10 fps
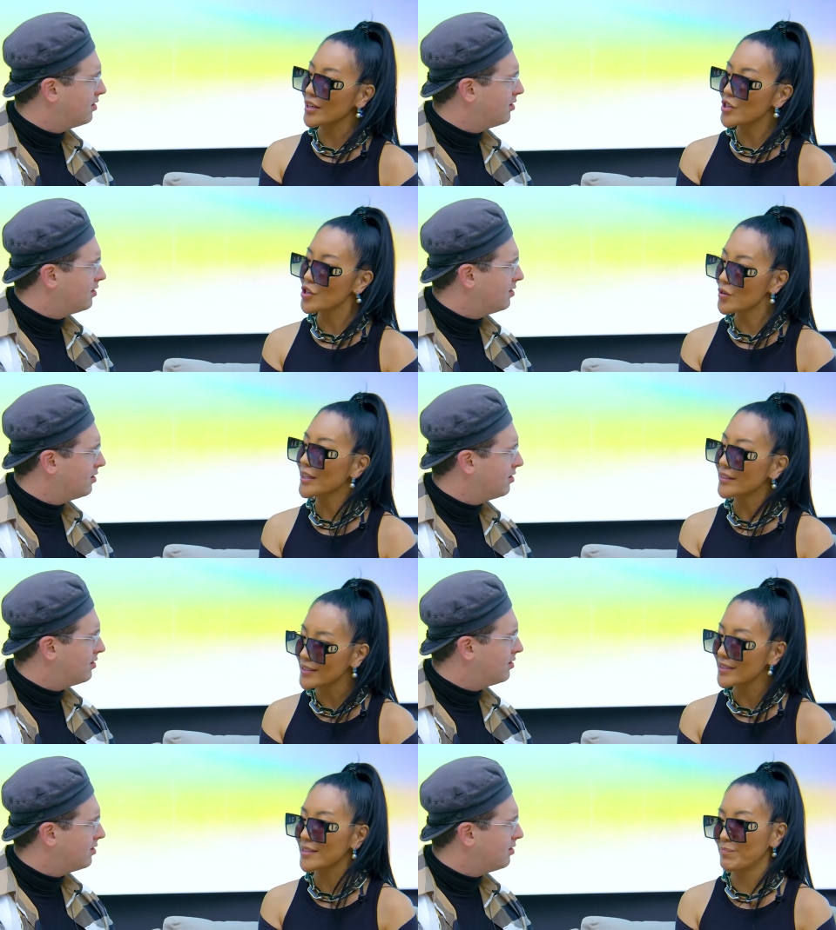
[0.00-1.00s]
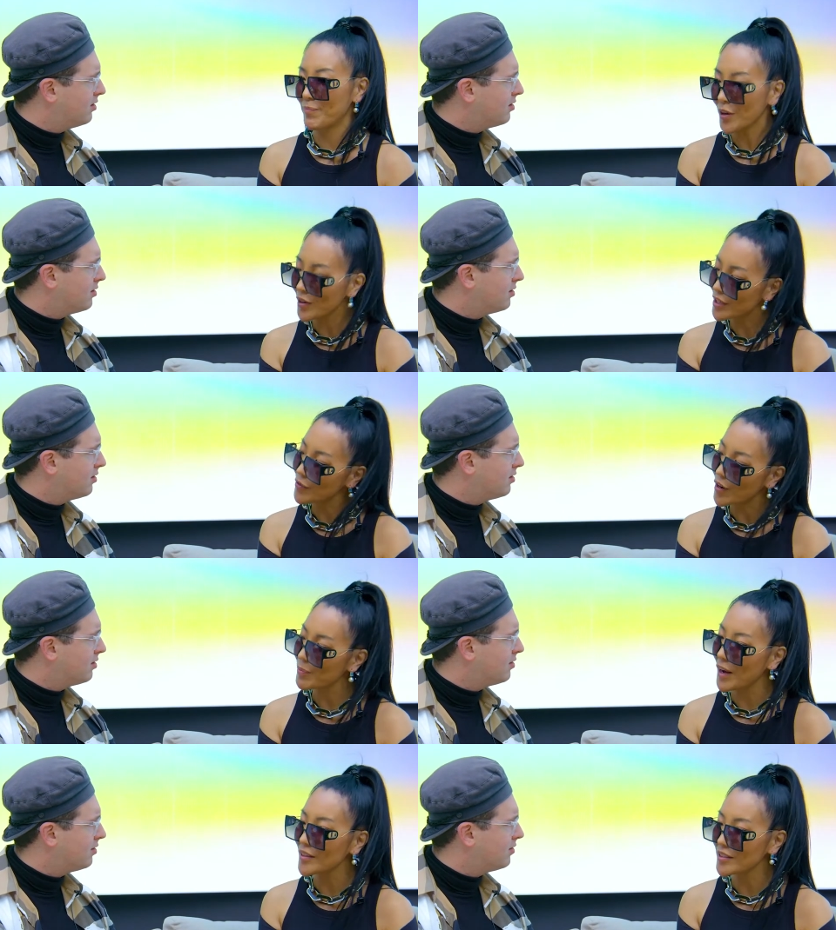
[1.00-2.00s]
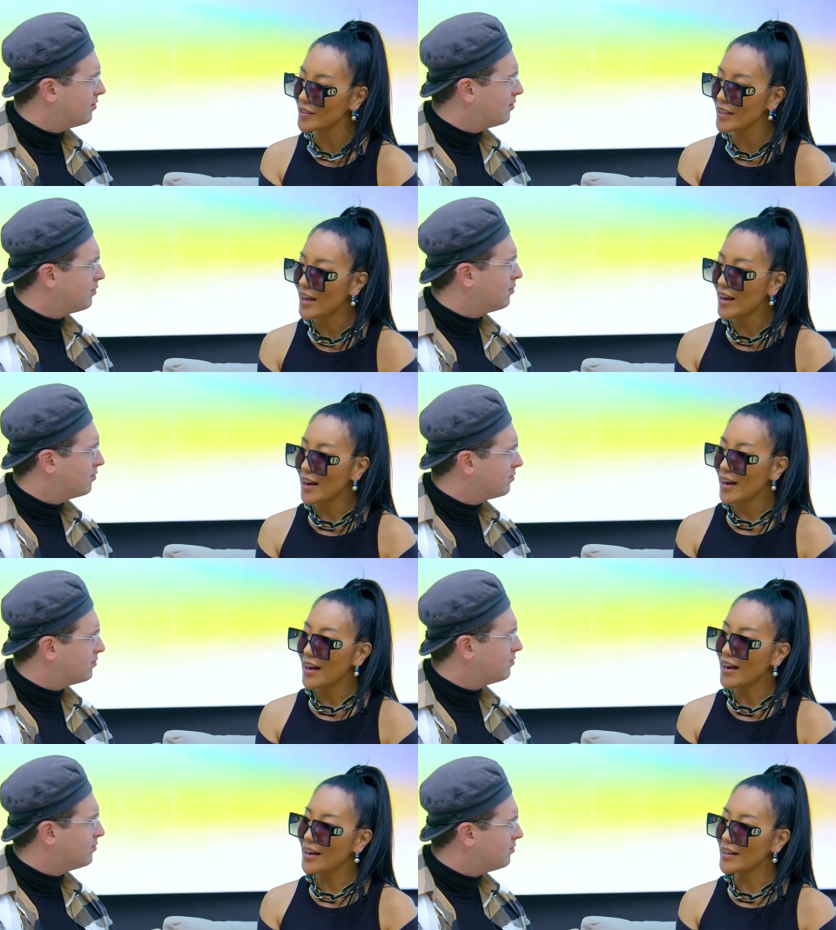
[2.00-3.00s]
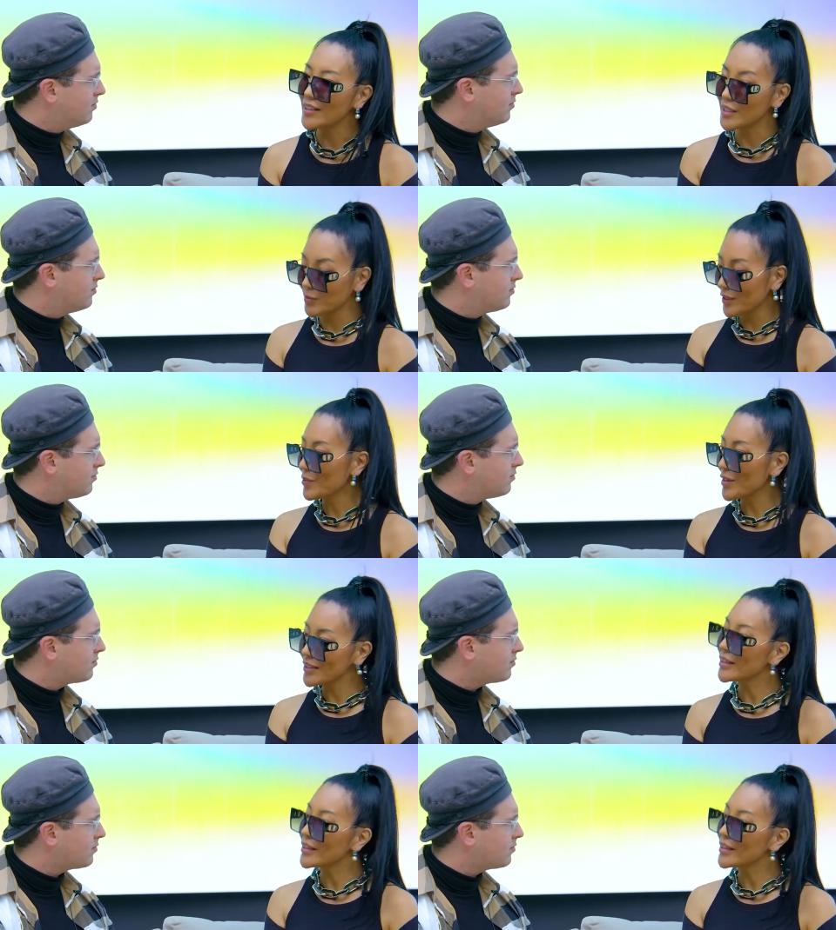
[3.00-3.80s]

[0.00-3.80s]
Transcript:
Speaker 1: during this period of Art Basel, uh, it's really written in